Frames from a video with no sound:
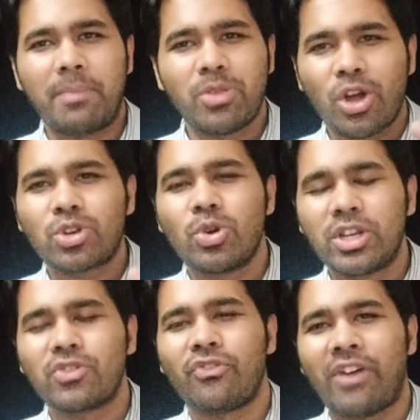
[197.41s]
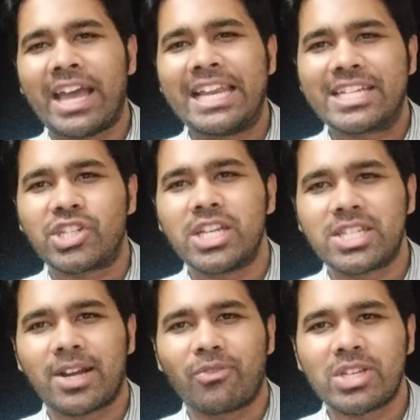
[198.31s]
I'm not going to file a
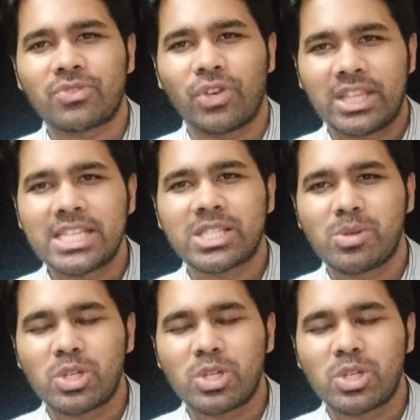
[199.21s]
change request for this